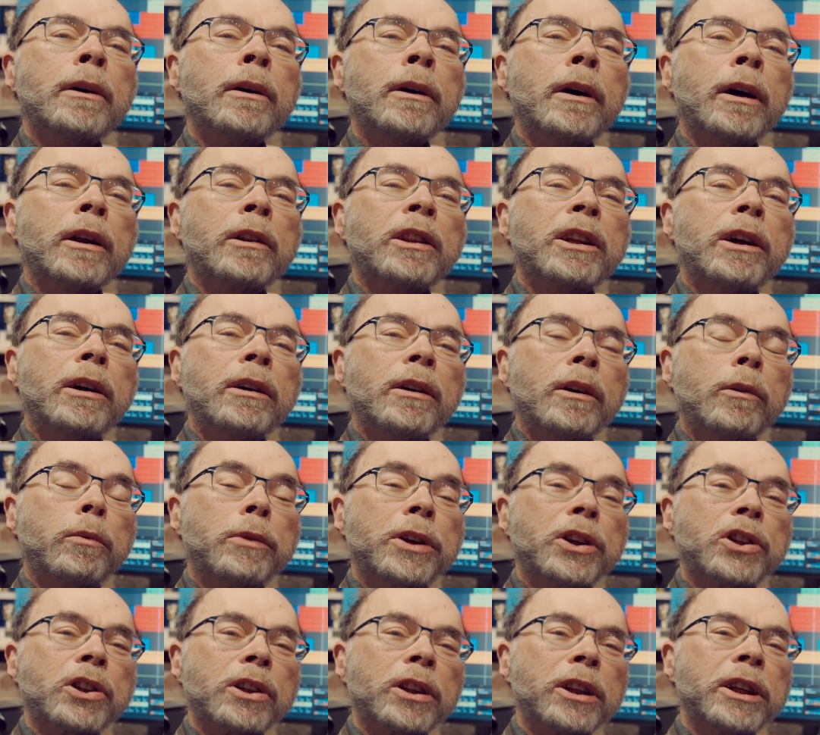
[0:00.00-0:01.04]

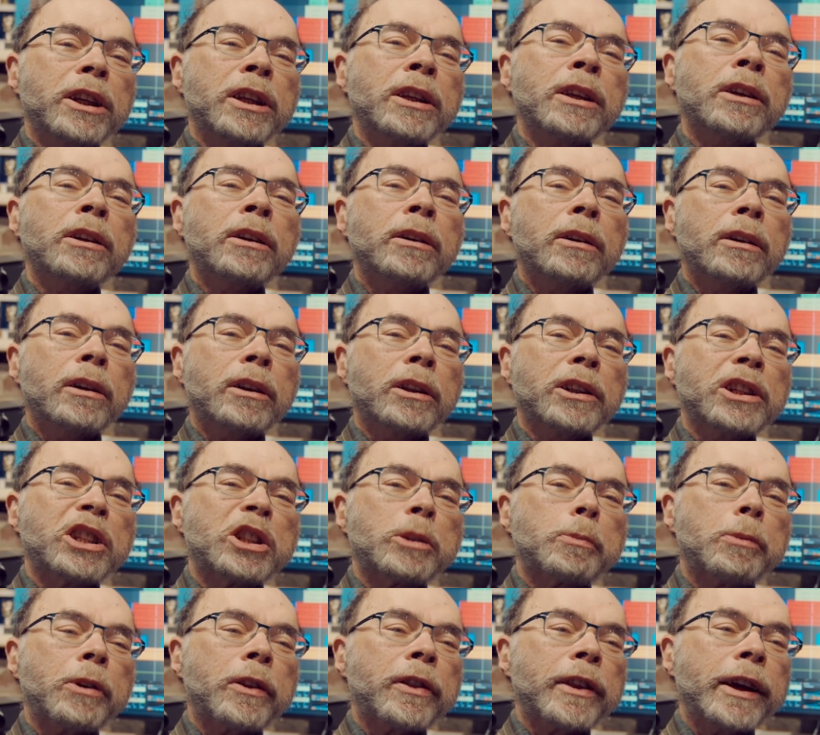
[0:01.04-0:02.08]
Originally
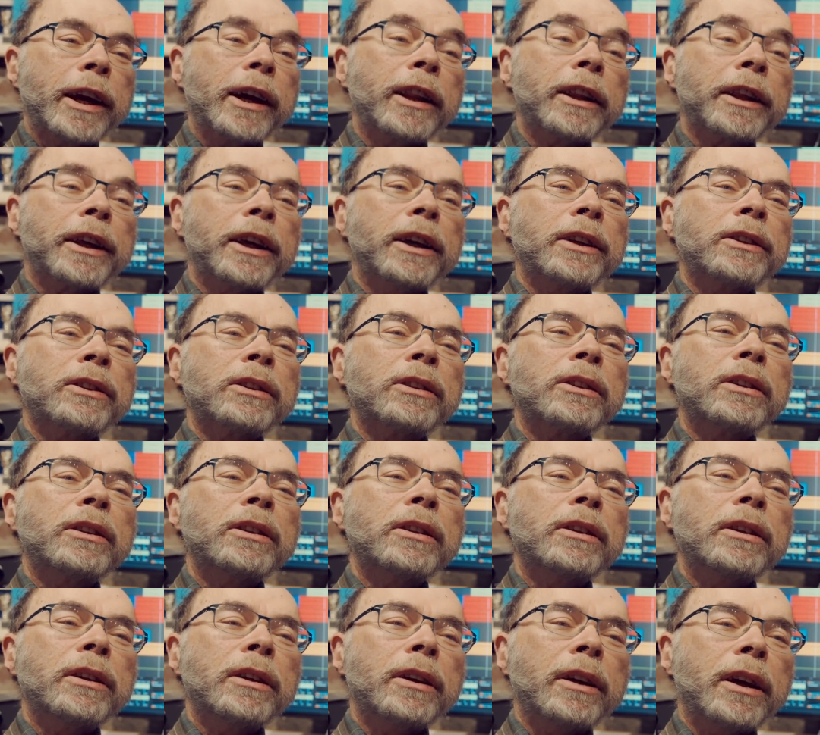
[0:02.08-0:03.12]
Elizabeth Elliot,
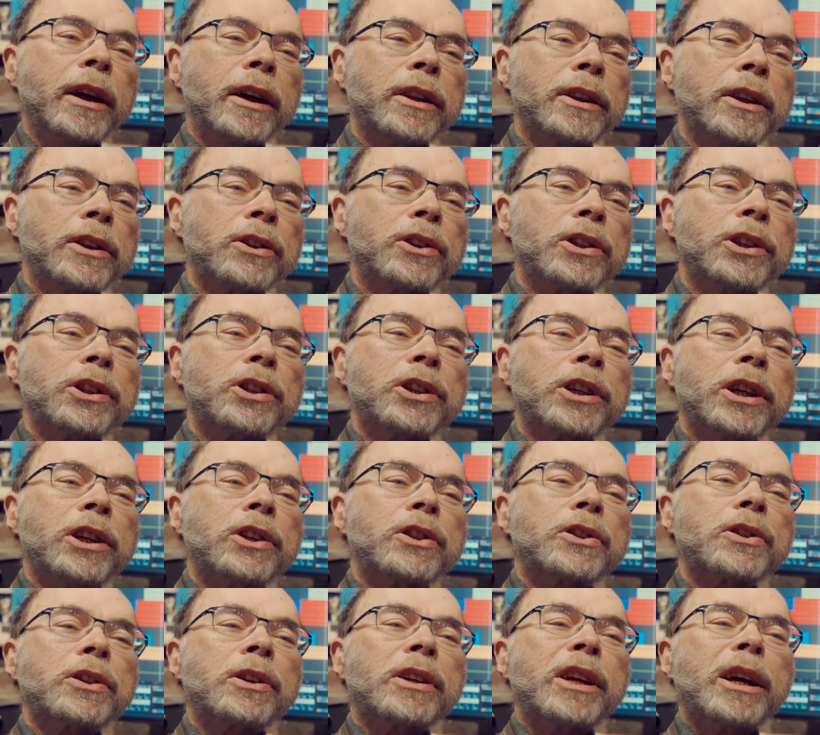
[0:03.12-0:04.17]
and then she
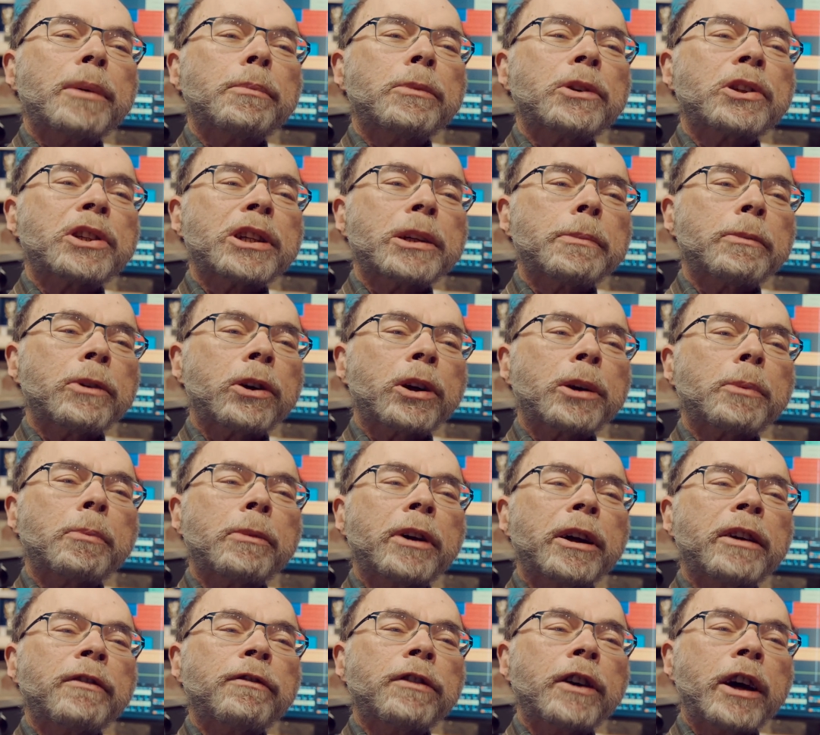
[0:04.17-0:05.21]
changed her name when she married
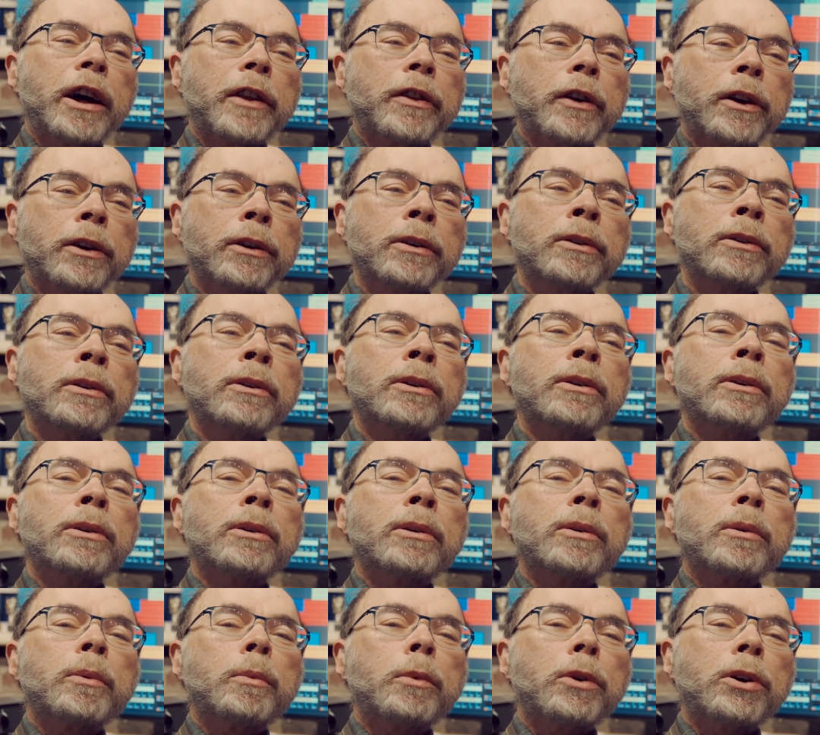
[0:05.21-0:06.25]
my father,
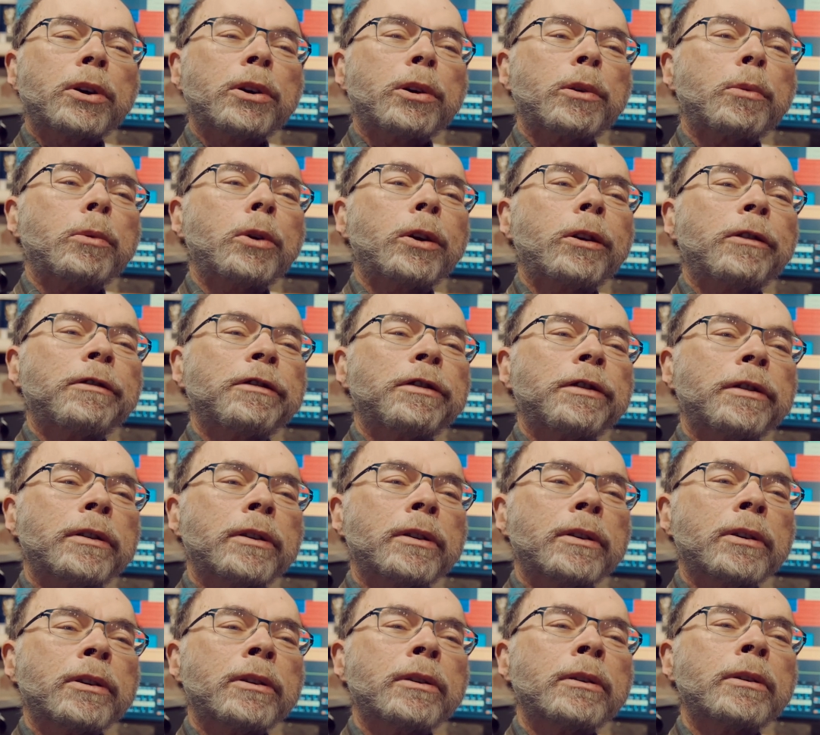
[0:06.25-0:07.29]
Werner Wolf,
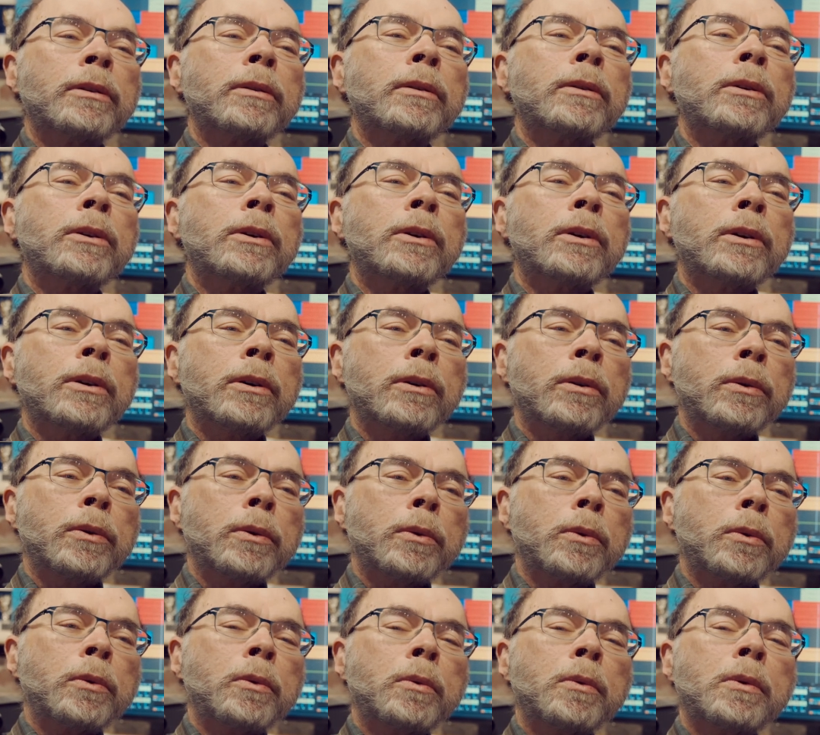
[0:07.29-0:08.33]

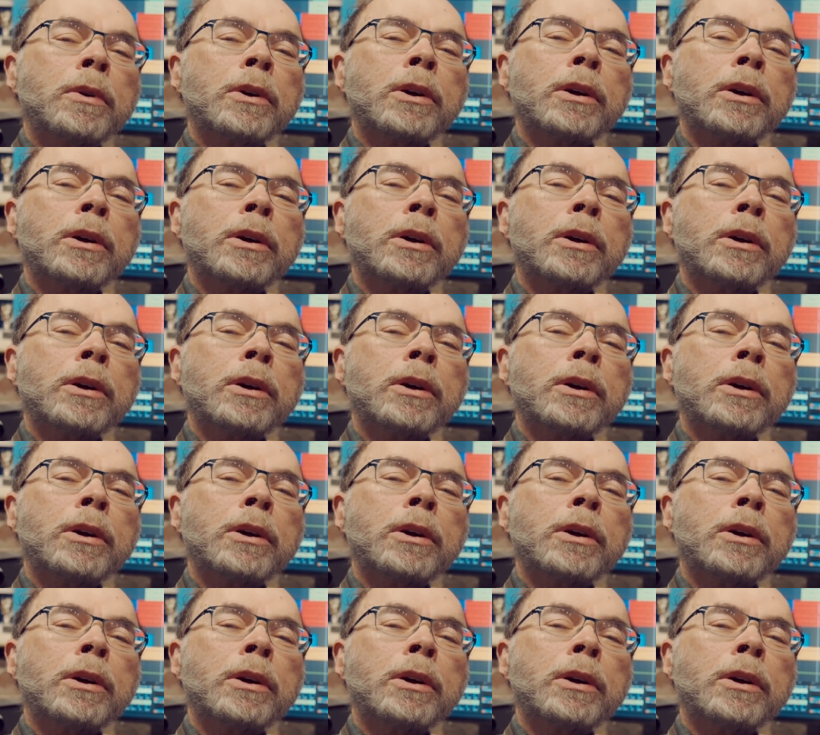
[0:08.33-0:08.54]
who